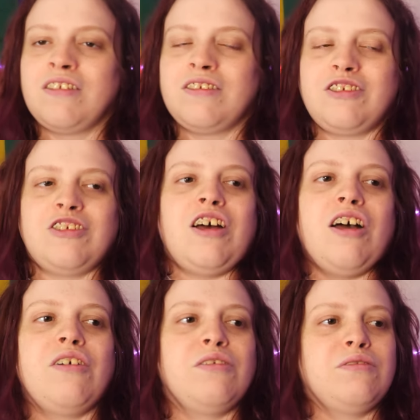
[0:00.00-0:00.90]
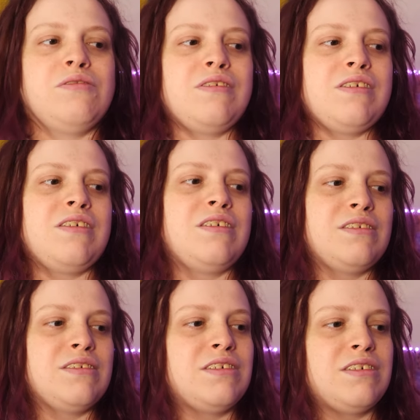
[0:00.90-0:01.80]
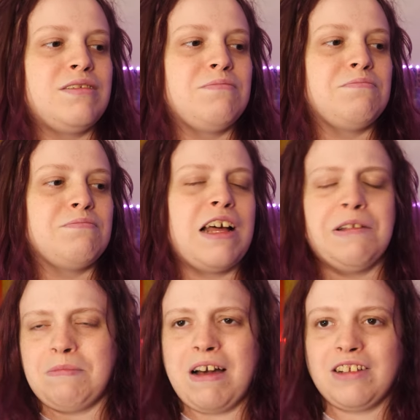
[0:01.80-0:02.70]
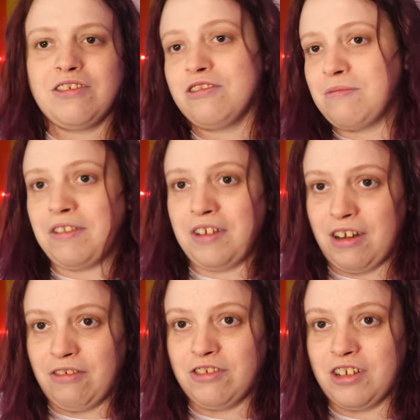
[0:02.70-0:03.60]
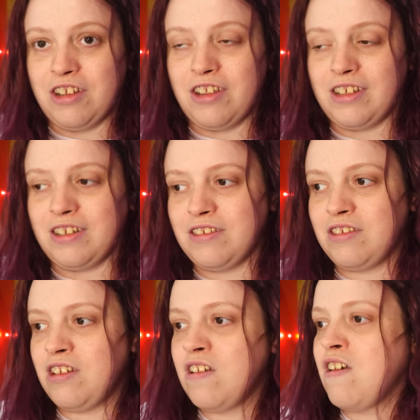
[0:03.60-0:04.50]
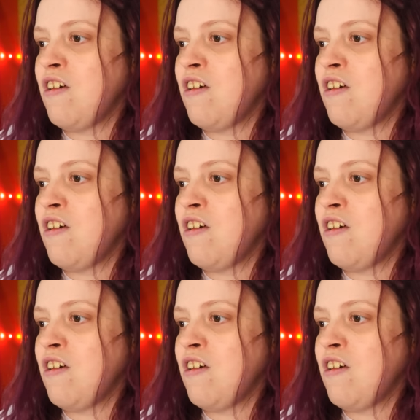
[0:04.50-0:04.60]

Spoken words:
So, anyway, back to the mental health side of things.